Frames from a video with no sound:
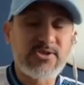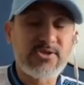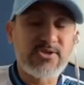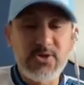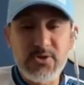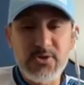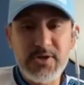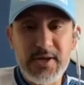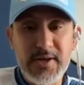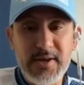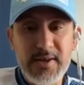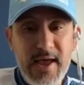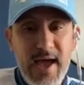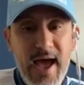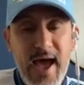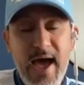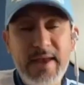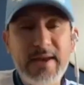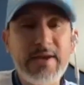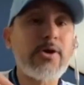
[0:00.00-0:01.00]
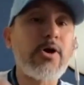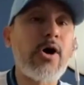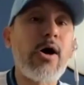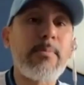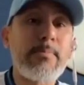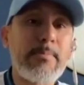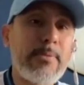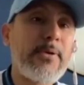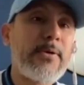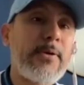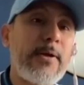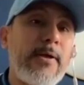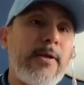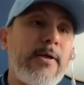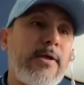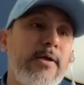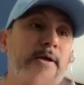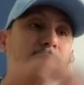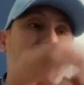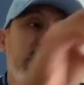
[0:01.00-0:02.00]
You can add it up
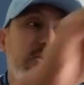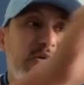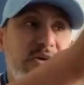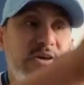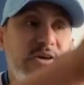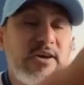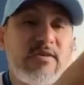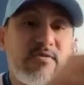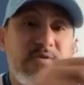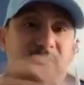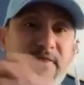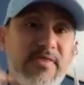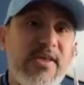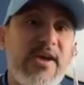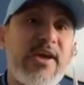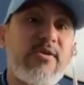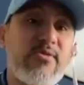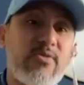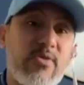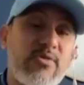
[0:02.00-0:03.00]
here and there